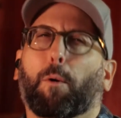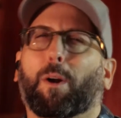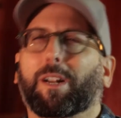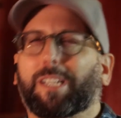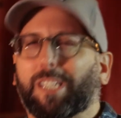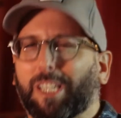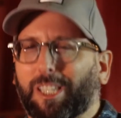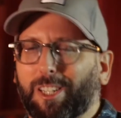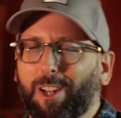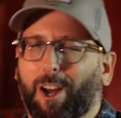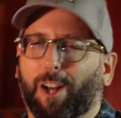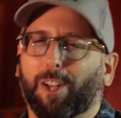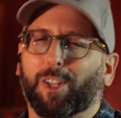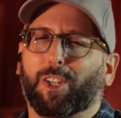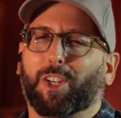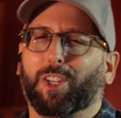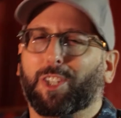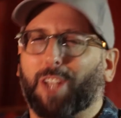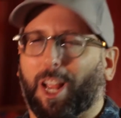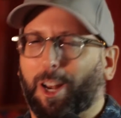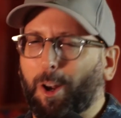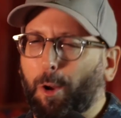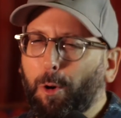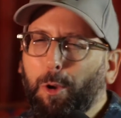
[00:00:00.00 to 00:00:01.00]
wants to acknowledge,
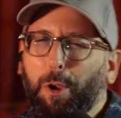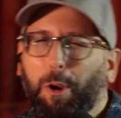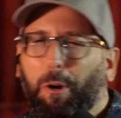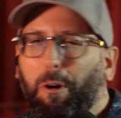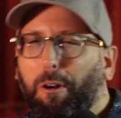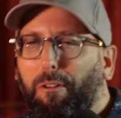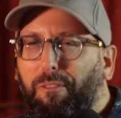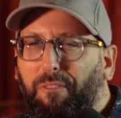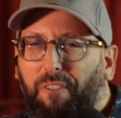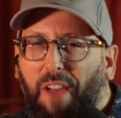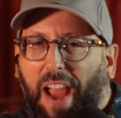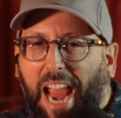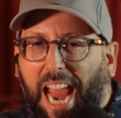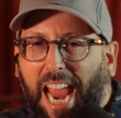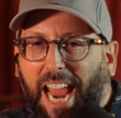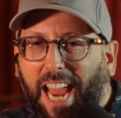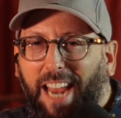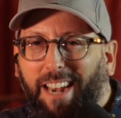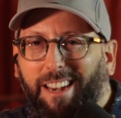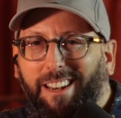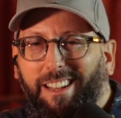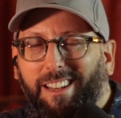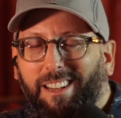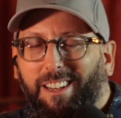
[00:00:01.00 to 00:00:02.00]
because I know you're a
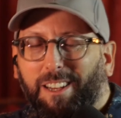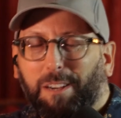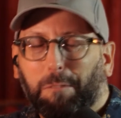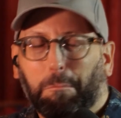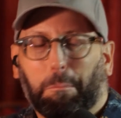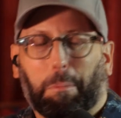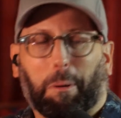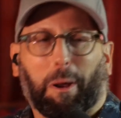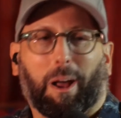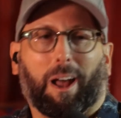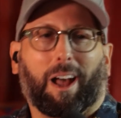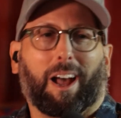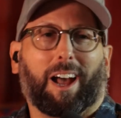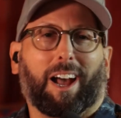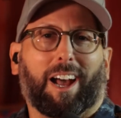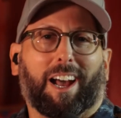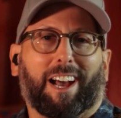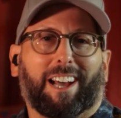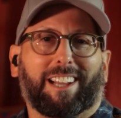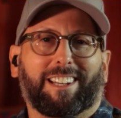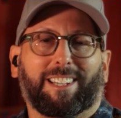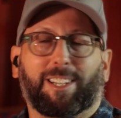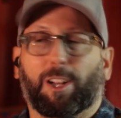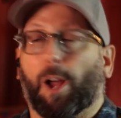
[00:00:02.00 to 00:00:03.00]
fan,
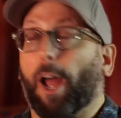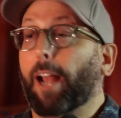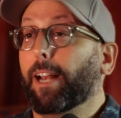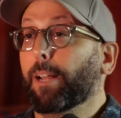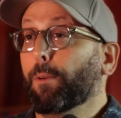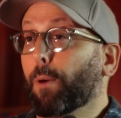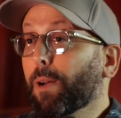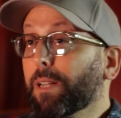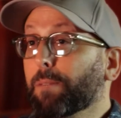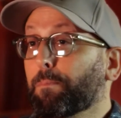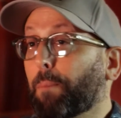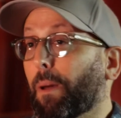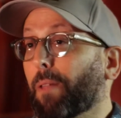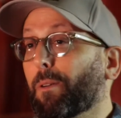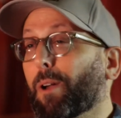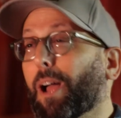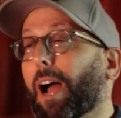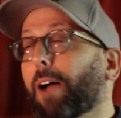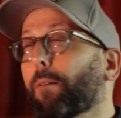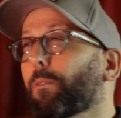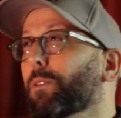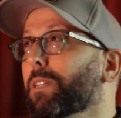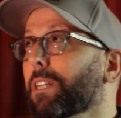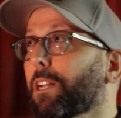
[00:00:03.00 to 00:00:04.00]
but and he was, by the way,
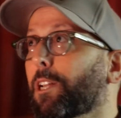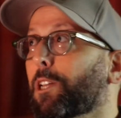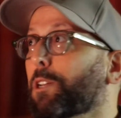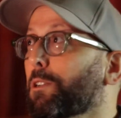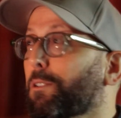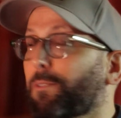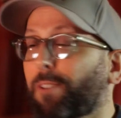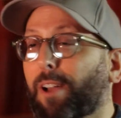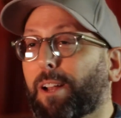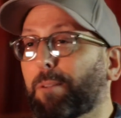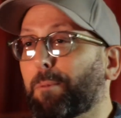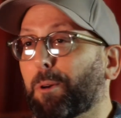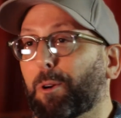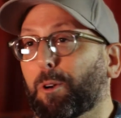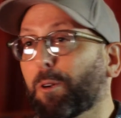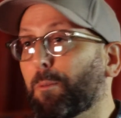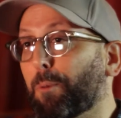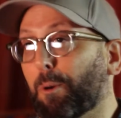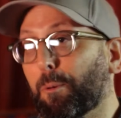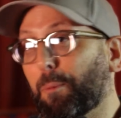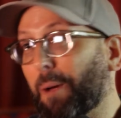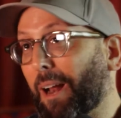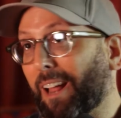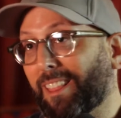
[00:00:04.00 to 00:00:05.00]
I wasn't a huge fan of
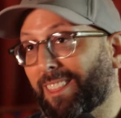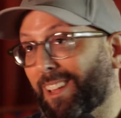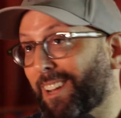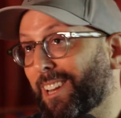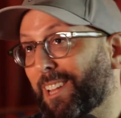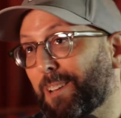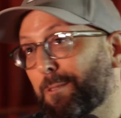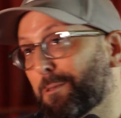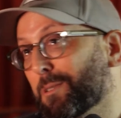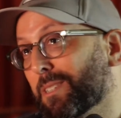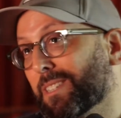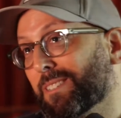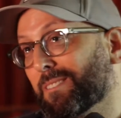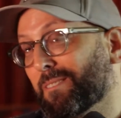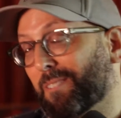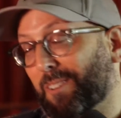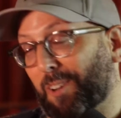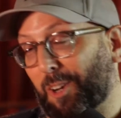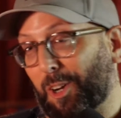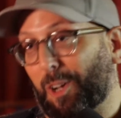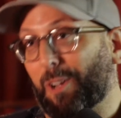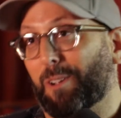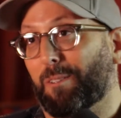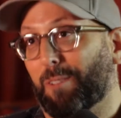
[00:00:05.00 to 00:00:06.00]
MacGruber, but I thought he was
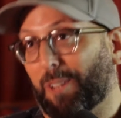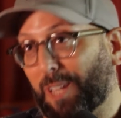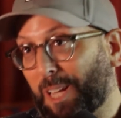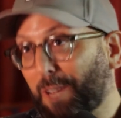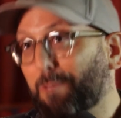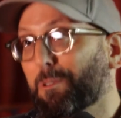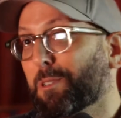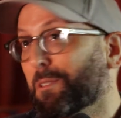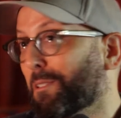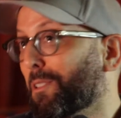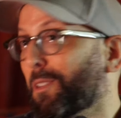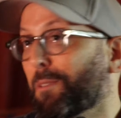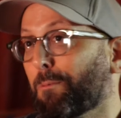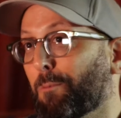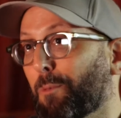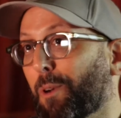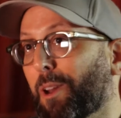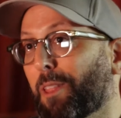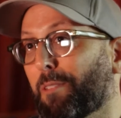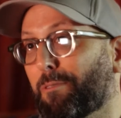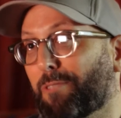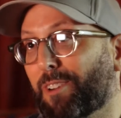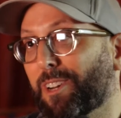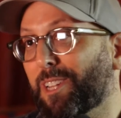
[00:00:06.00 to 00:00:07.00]

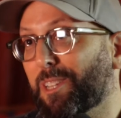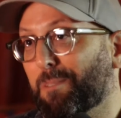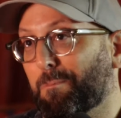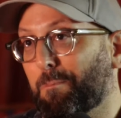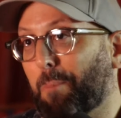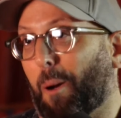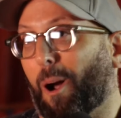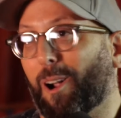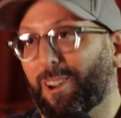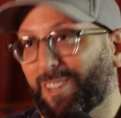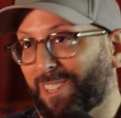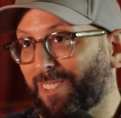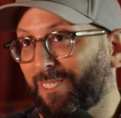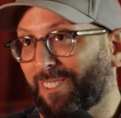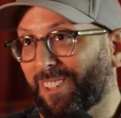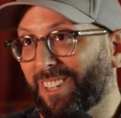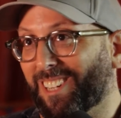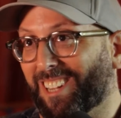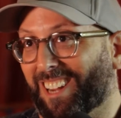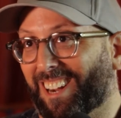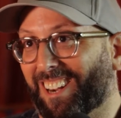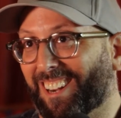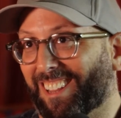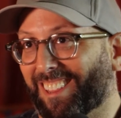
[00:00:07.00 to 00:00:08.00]
one of the funniest parts of
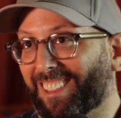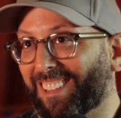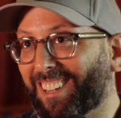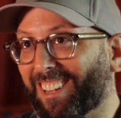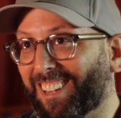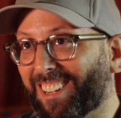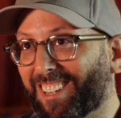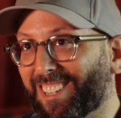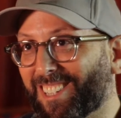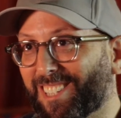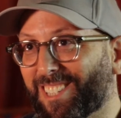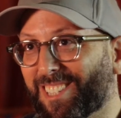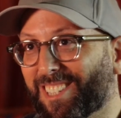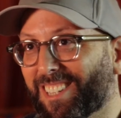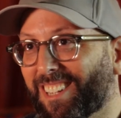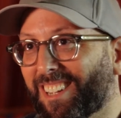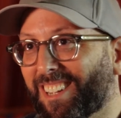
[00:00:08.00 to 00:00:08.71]
it, kind of thing. Because